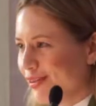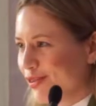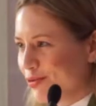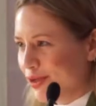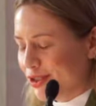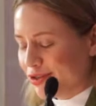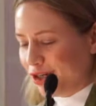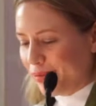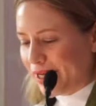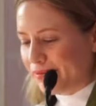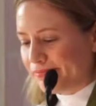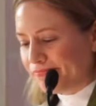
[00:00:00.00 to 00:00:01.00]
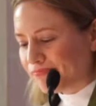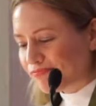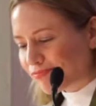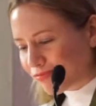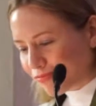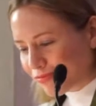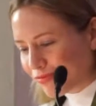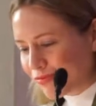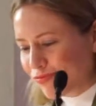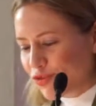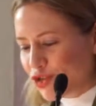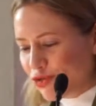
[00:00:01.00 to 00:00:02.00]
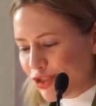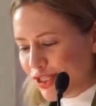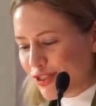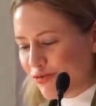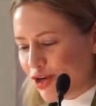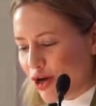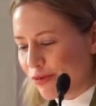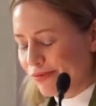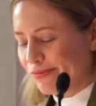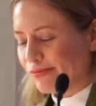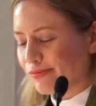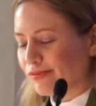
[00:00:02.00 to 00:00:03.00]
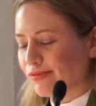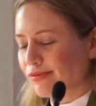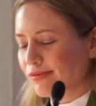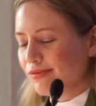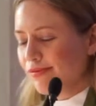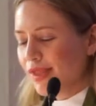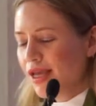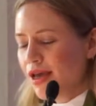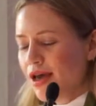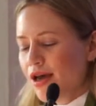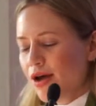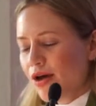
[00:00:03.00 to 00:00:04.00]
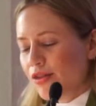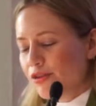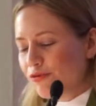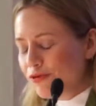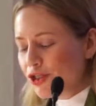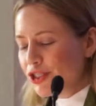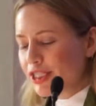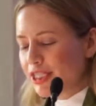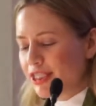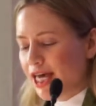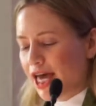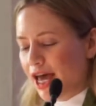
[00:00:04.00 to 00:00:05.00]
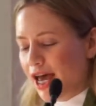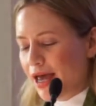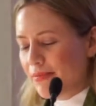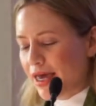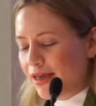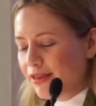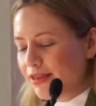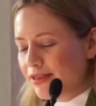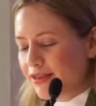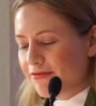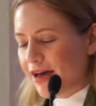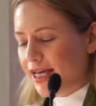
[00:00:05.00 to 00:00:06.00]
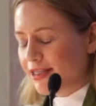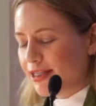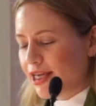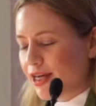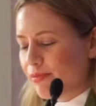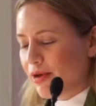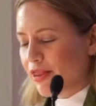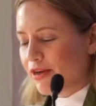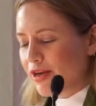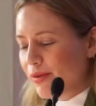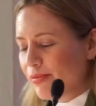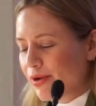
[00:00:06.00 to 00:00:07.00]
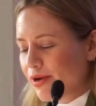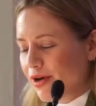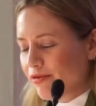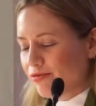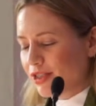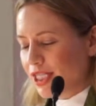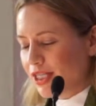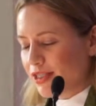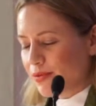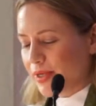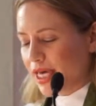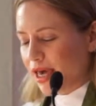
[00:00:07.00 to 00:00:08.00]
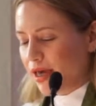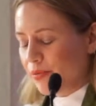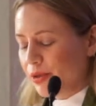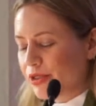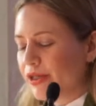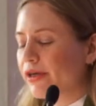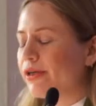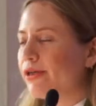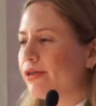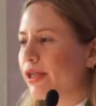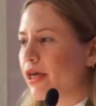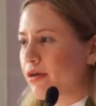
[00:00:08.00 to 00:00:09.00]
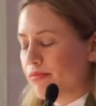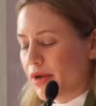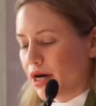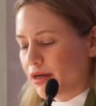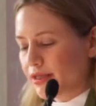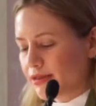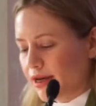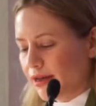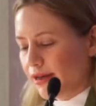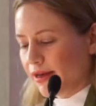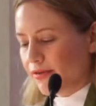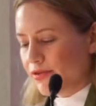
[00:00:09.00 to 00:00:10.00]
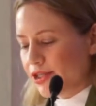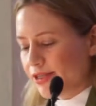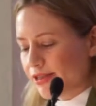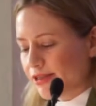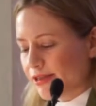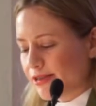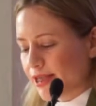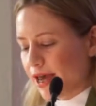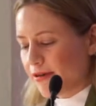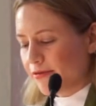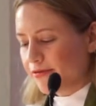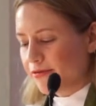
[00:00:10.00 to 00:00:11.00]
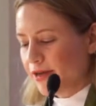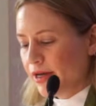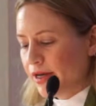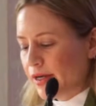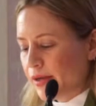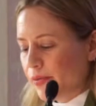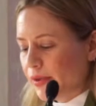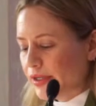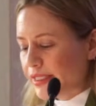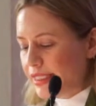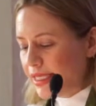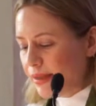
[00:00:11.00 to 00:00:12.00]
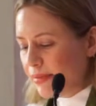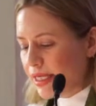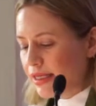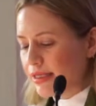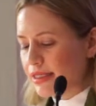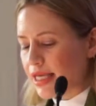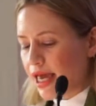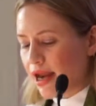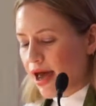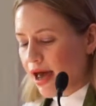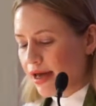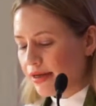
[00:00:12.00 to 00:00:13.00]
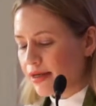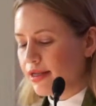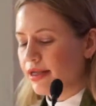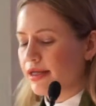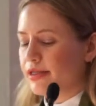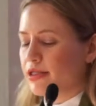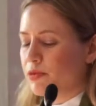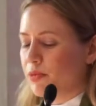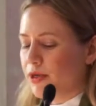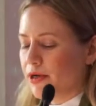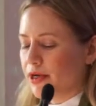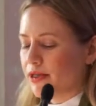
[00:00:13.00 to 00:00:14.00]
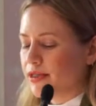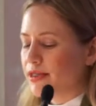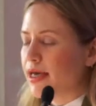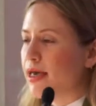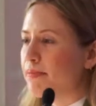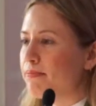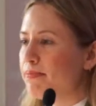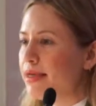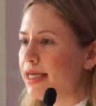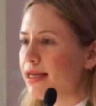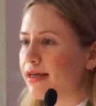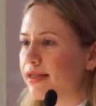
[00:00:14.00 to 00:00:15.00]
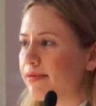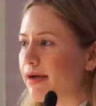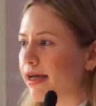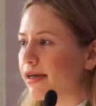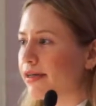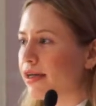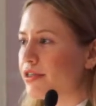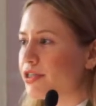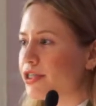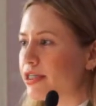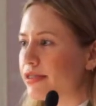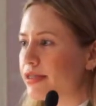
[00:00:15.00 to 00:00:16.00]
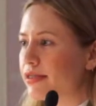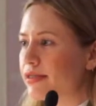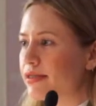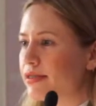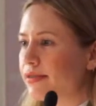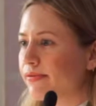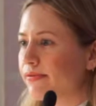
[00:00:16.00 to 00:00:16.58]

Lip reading: The real sermon. Two things of note. The first is that I'm endlessly fascinated by the number of readings we get, particularly in Mark's telling of Jesus' life, where demons and unclean spirits immediately recognize Jesus.